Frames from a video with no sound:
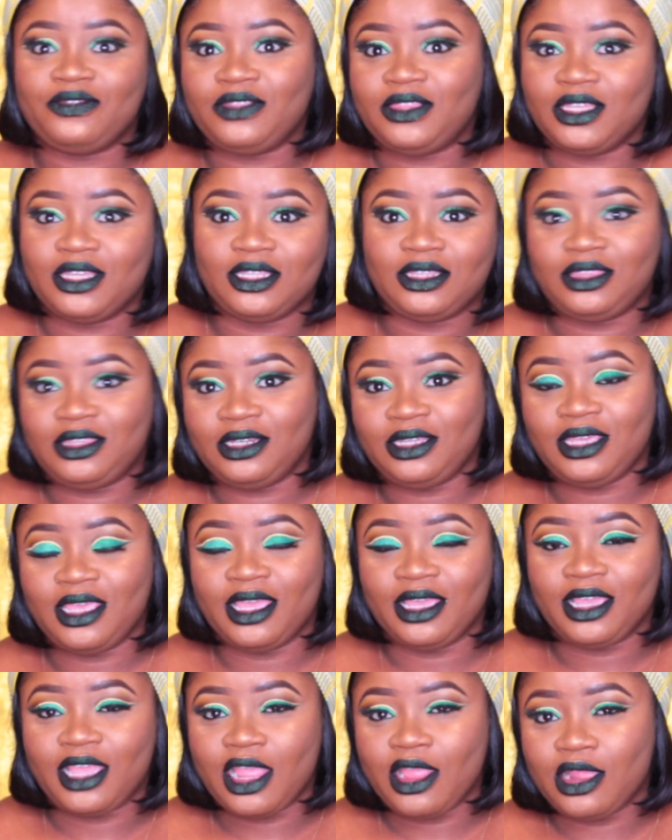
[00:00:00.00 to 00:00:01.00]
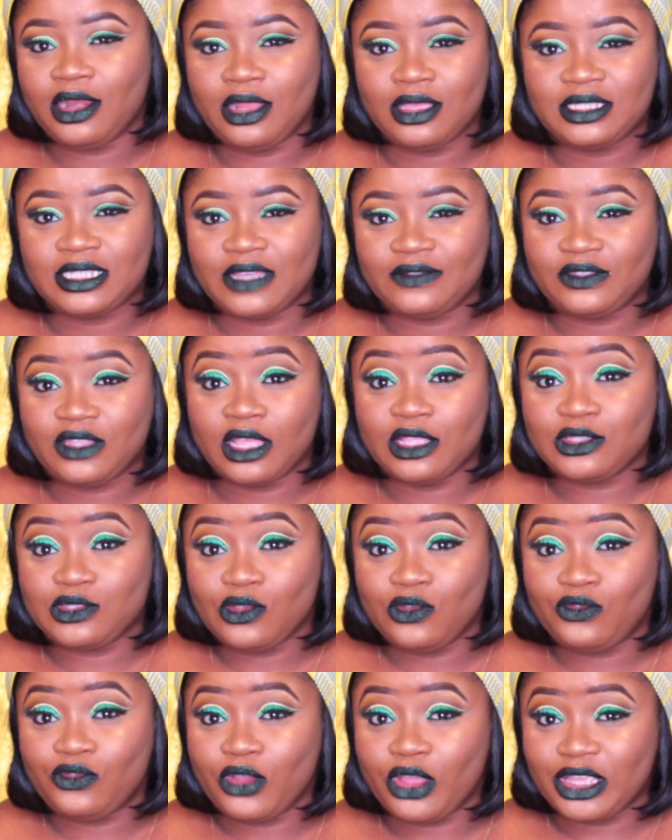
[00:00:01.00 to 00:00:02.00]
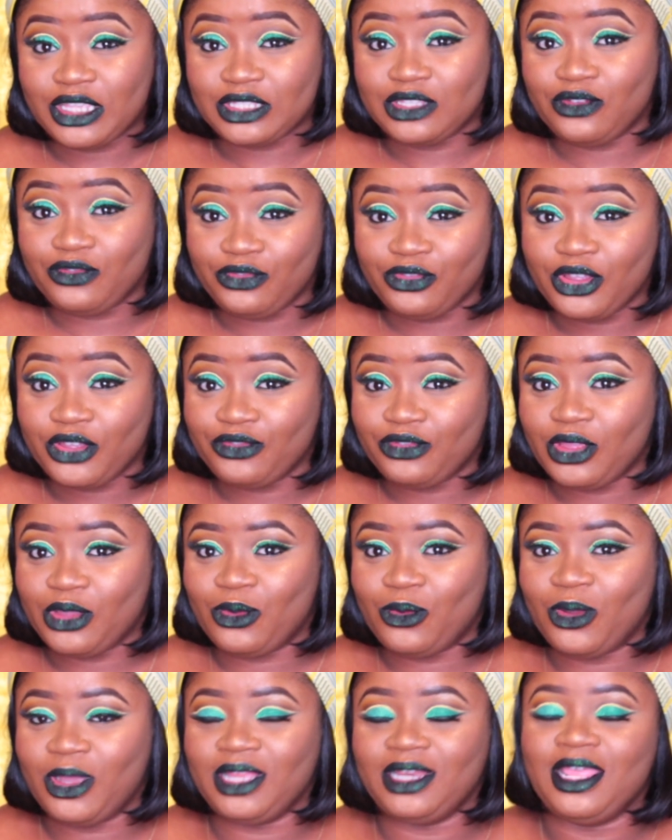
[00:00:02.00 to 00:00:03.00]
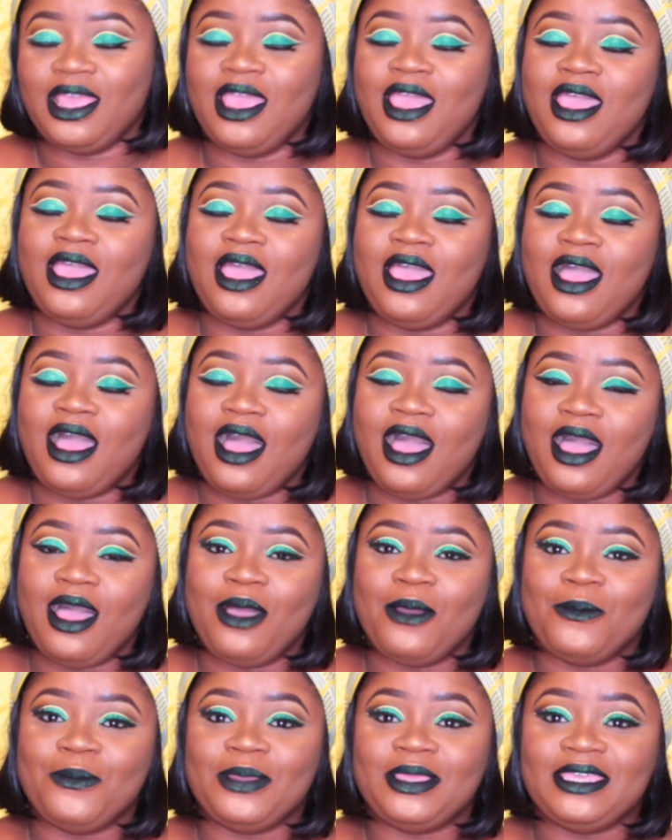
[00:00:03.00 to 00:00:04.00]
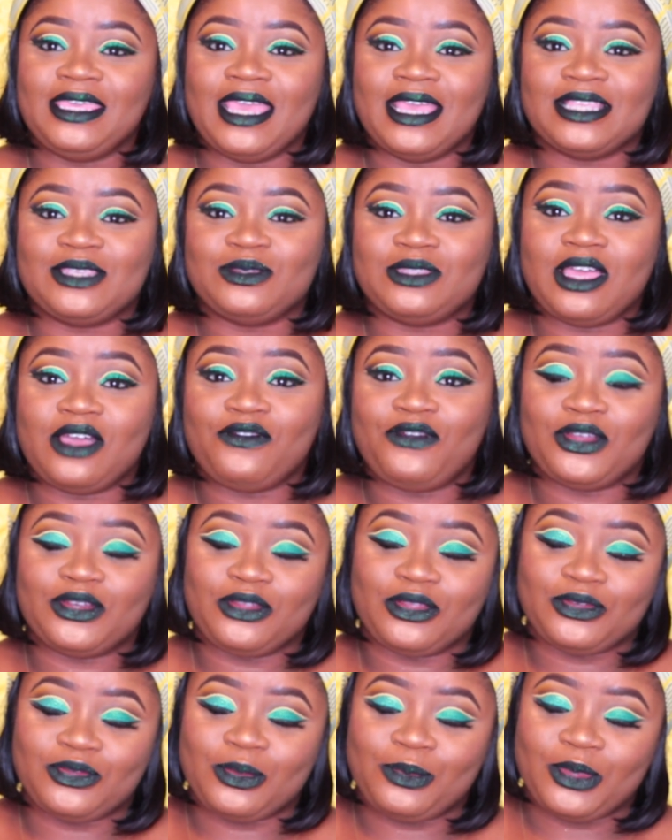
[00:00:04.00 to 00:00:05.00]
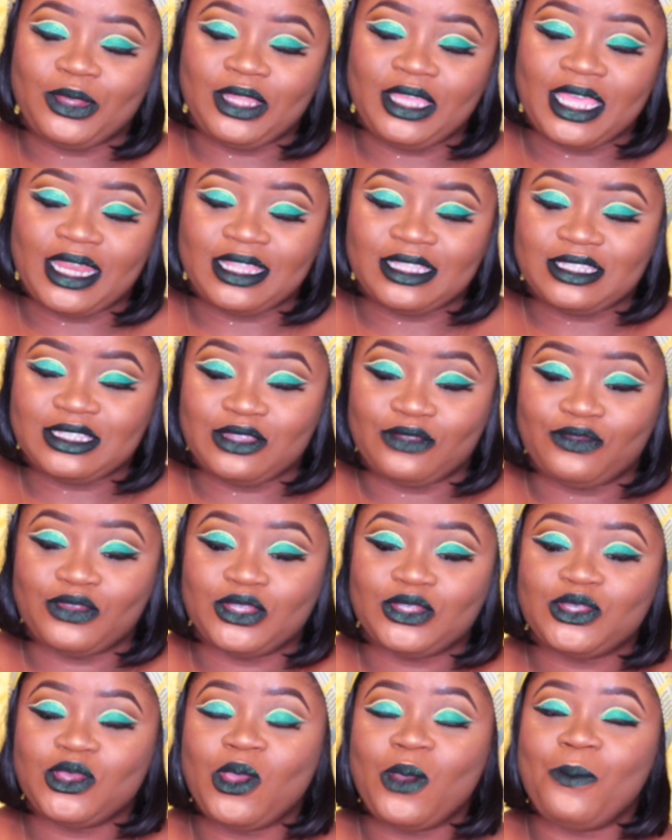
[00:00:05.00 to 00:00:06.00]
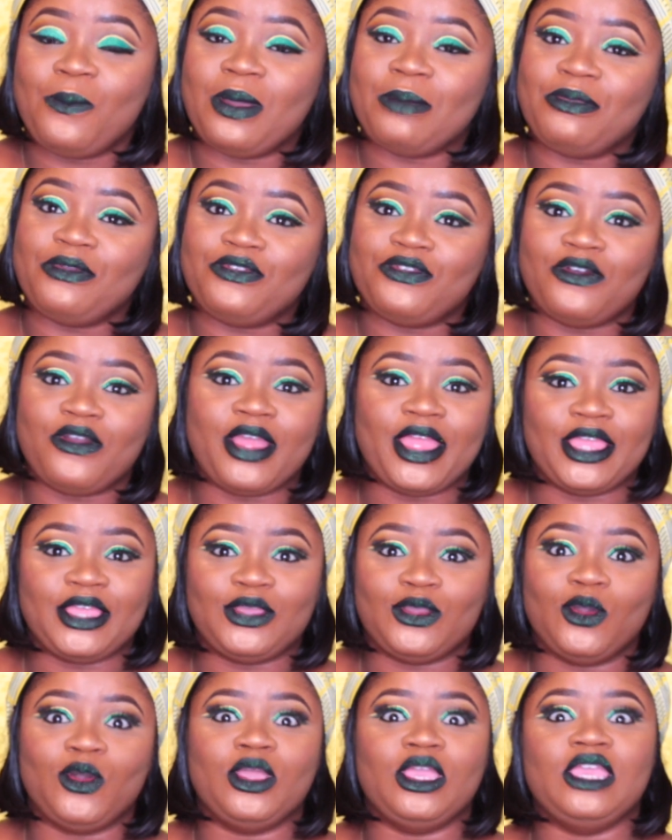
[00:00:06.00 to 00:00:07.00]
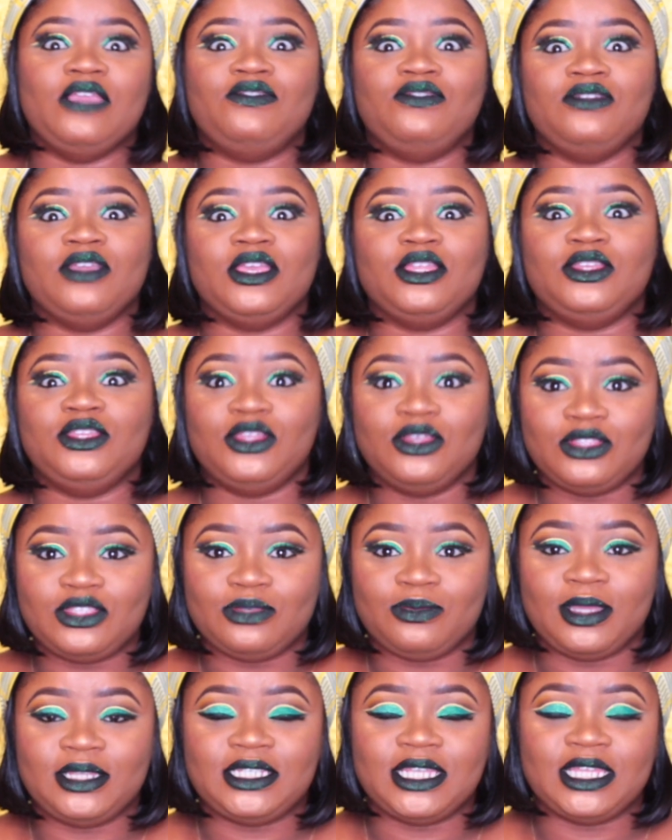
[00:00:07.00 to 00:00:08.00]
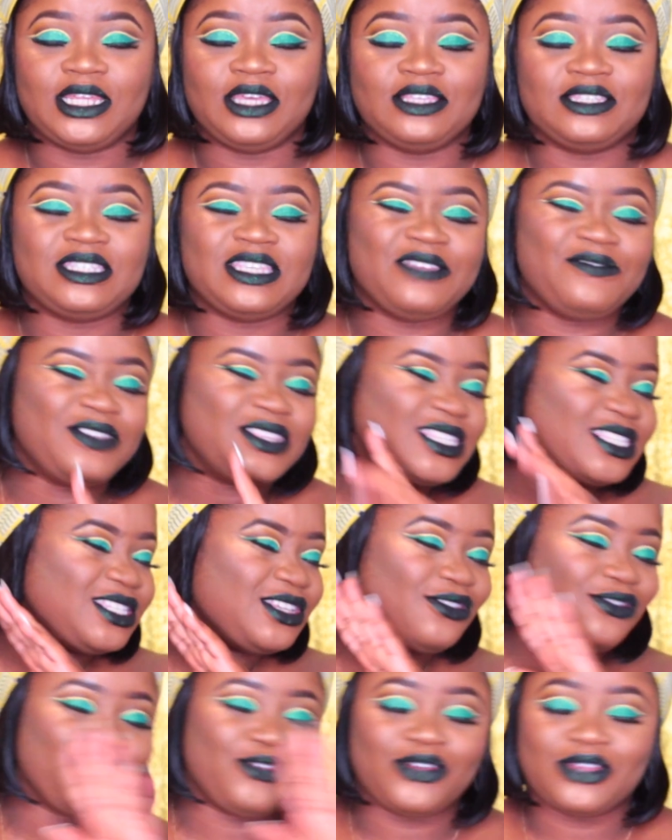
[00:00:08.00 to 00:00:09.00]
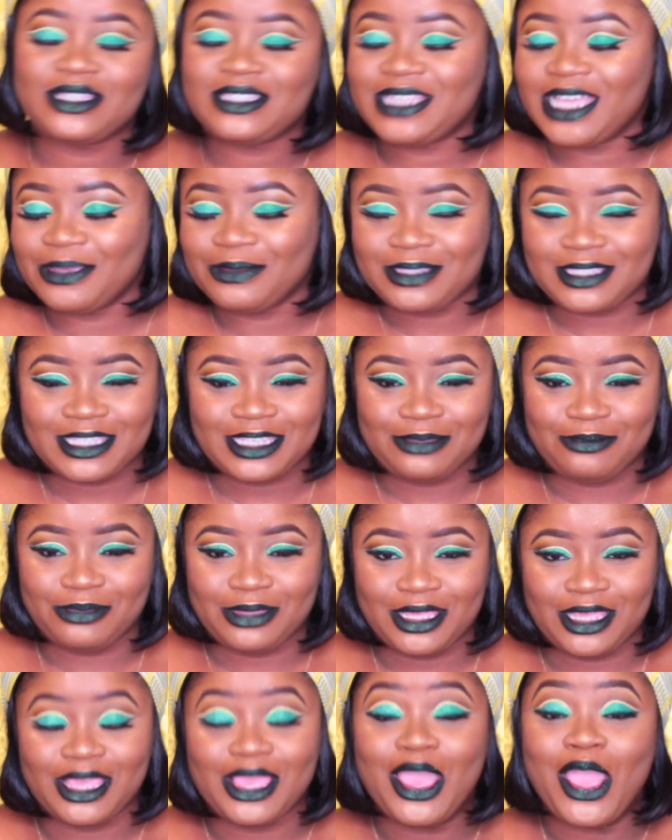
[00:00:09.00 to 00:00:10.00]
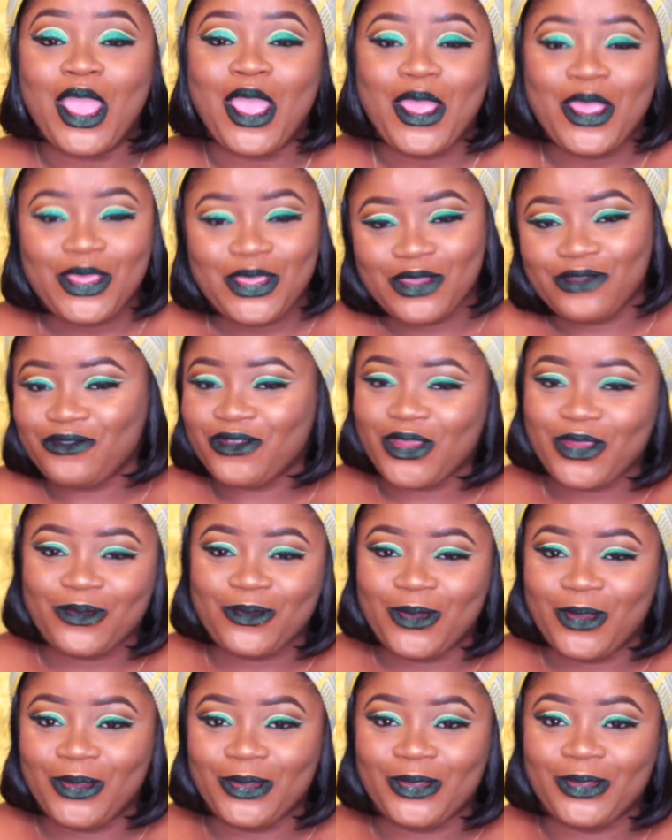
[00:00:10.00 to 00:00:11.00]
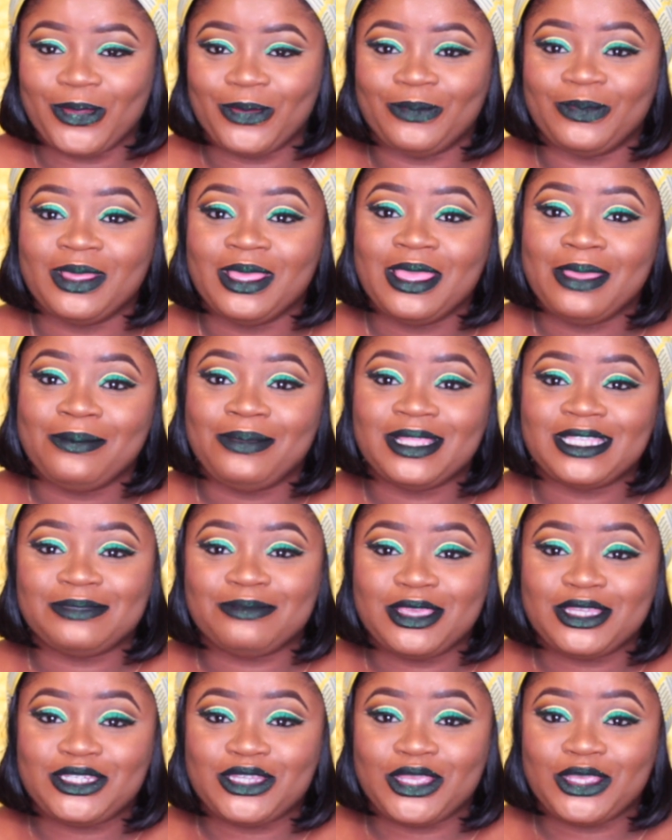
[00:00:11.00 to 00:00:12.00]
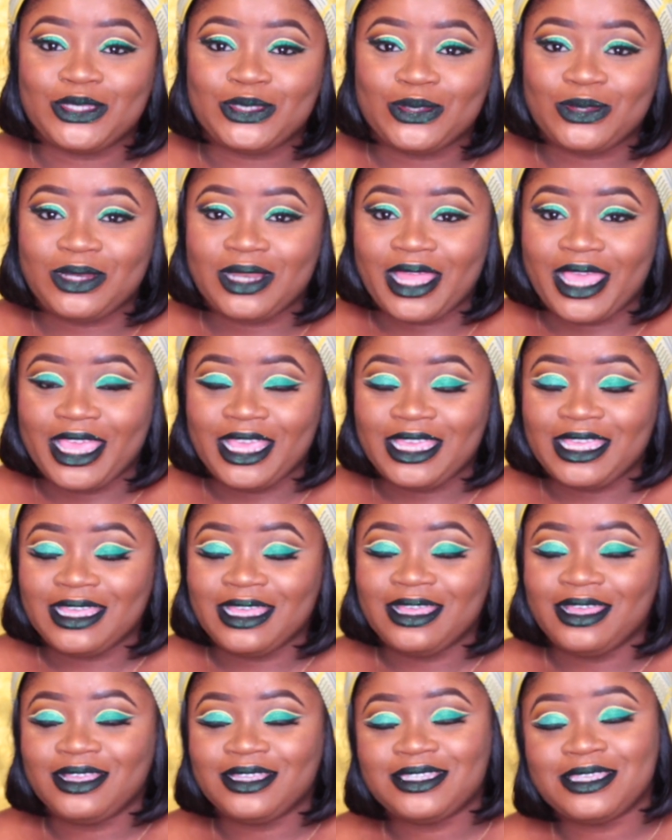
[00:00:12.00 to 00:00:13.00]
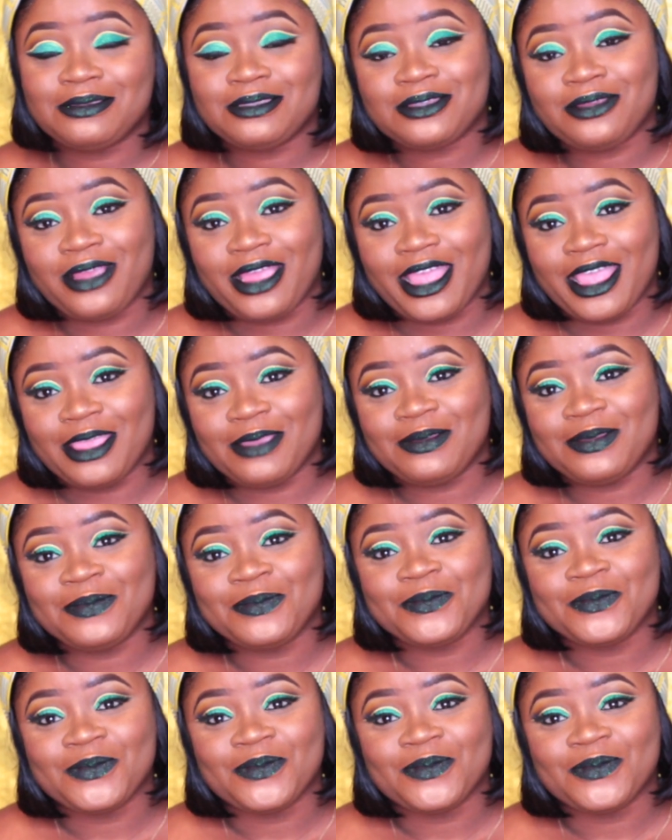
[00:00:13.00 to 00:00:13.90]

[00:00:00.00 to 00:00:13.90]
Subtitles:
the three Ankara looks I've done so far is your favorite one. Yes, without further ado, I'm going to get into the video. But before I go, if you're new to my channel, if this is your first time seeing me, you're very welcome. Please make sure you do like, subscribe,